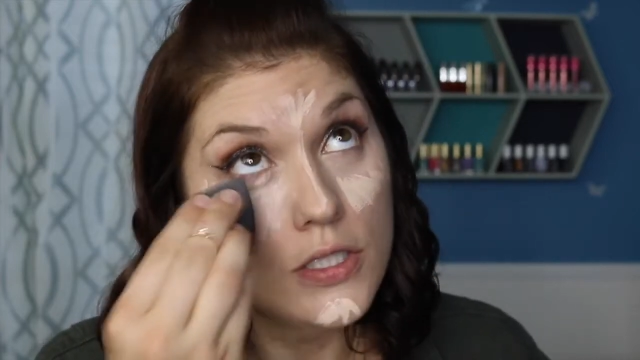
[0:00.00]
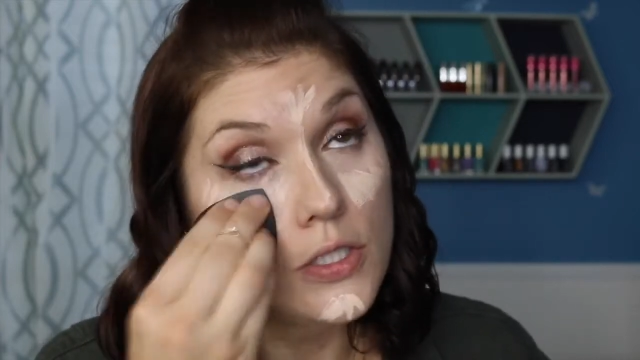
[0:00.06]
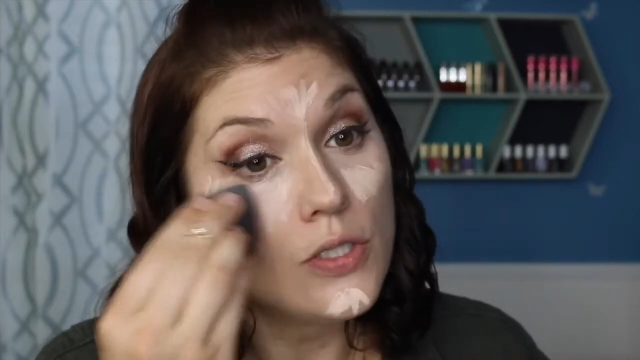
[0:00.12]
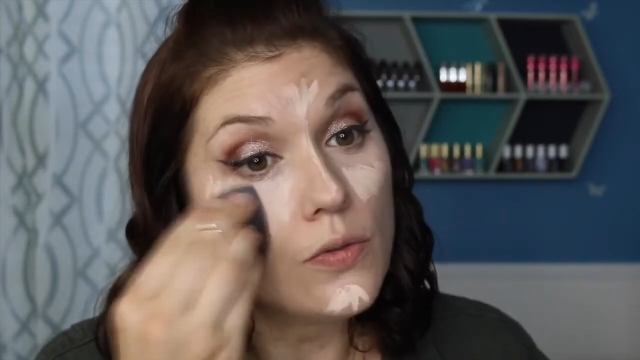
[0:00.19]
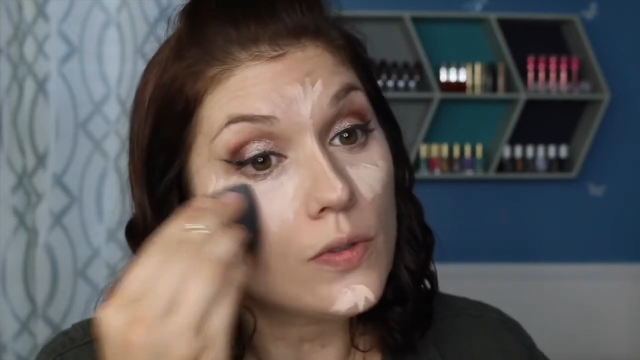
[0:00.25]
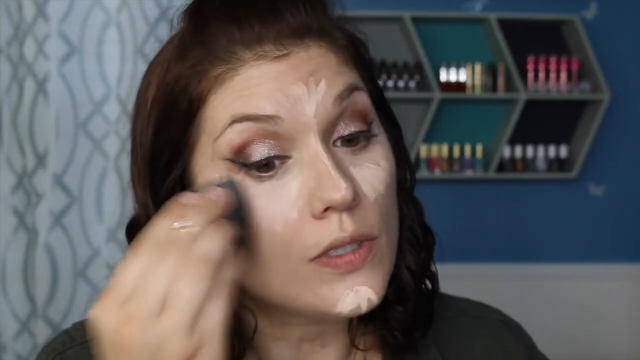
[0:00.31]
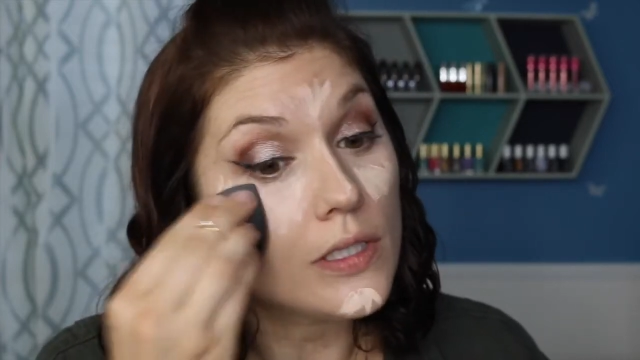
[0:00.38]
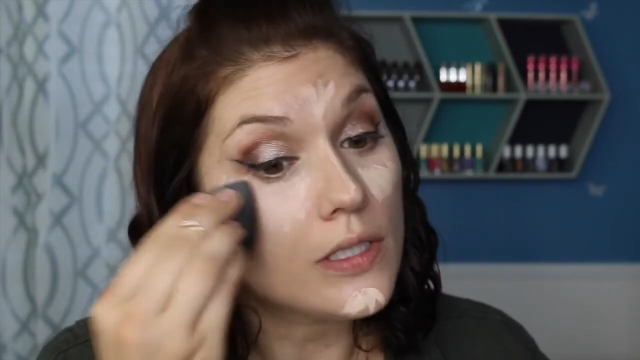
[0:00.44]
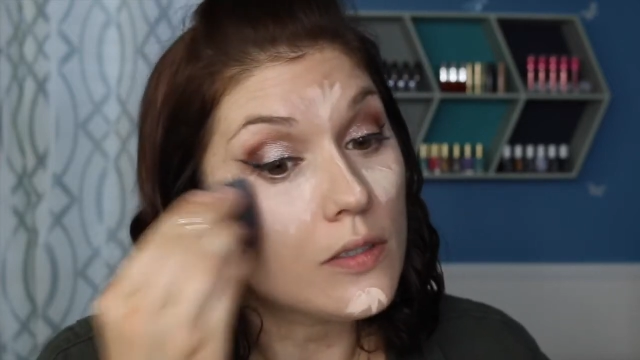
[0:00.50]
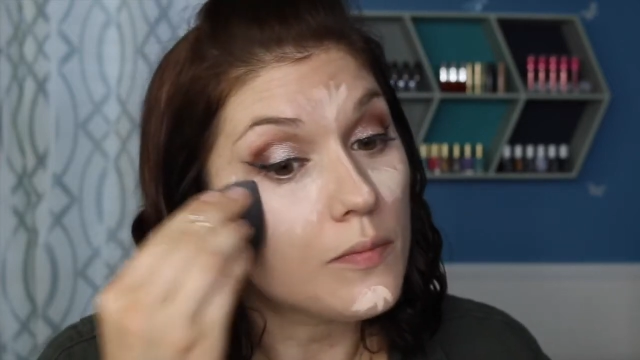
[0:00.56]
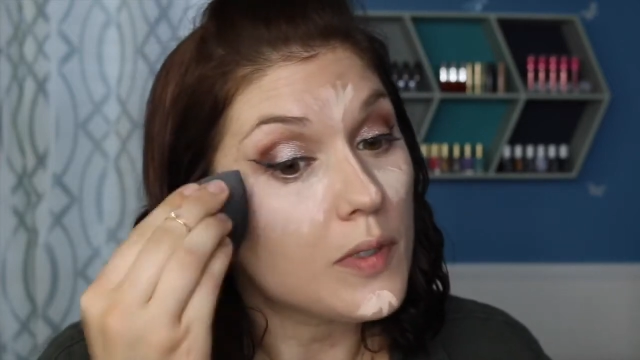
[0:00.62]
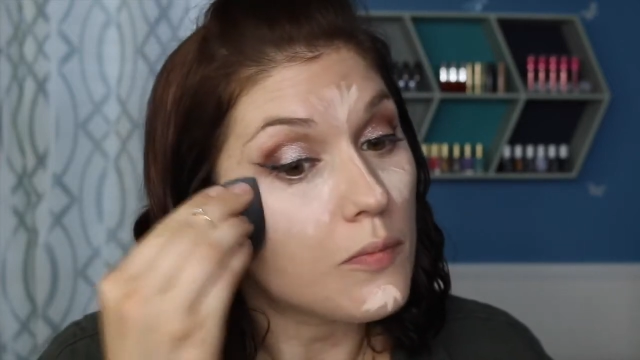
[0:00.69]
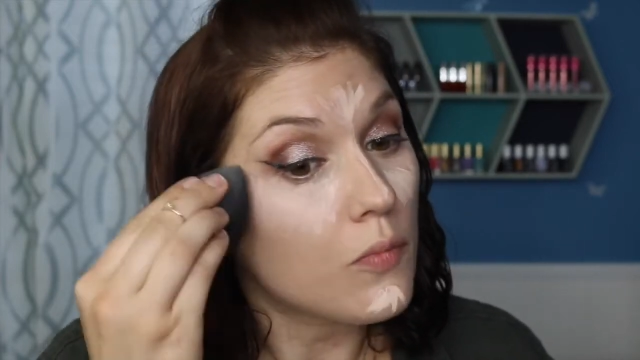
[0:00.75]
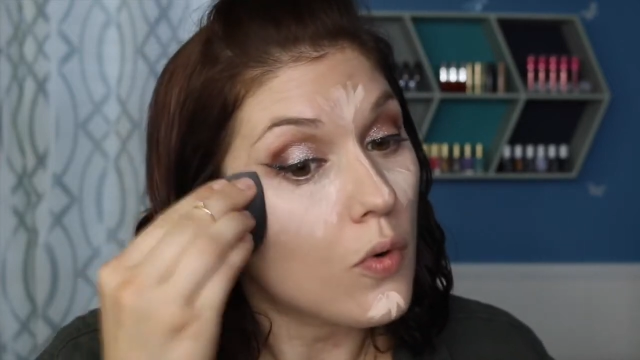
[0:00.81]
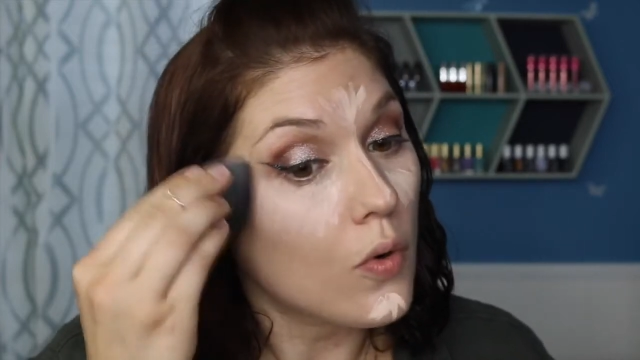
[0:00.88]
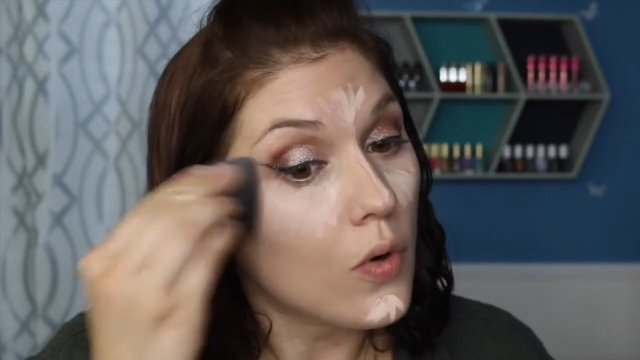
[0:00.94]
do a little
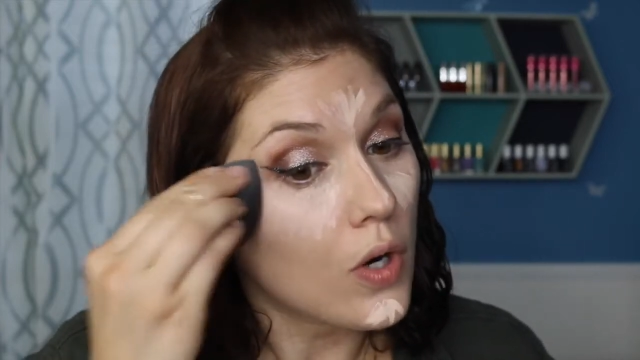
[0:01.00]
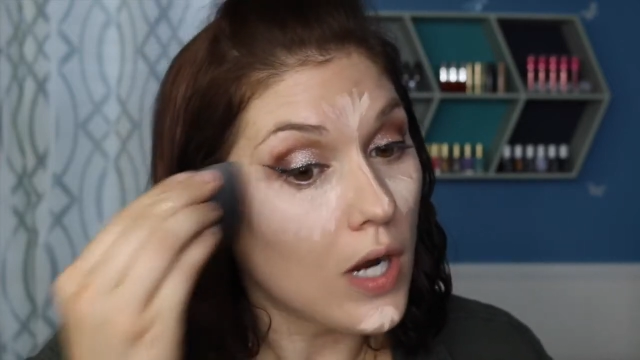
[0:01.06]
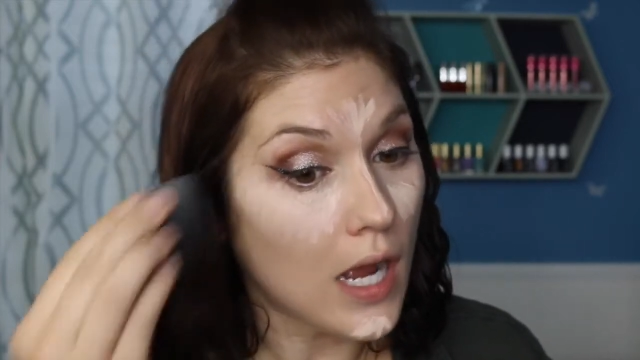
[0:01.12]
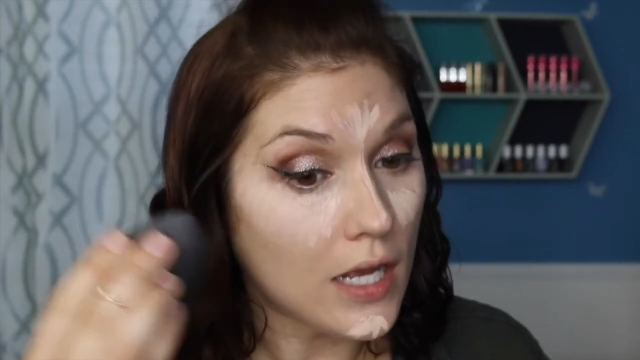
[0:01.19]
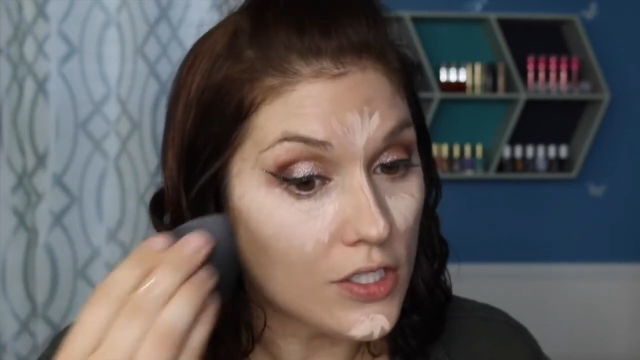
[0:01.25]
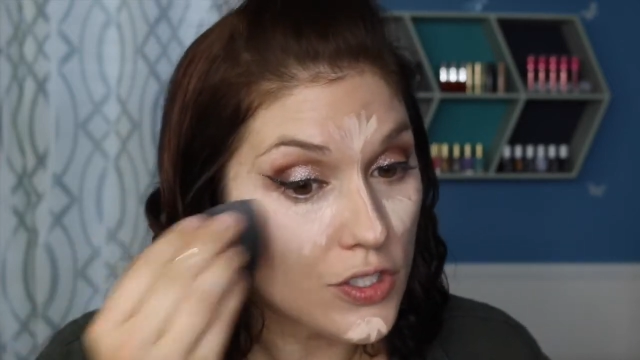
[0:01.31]
bit more.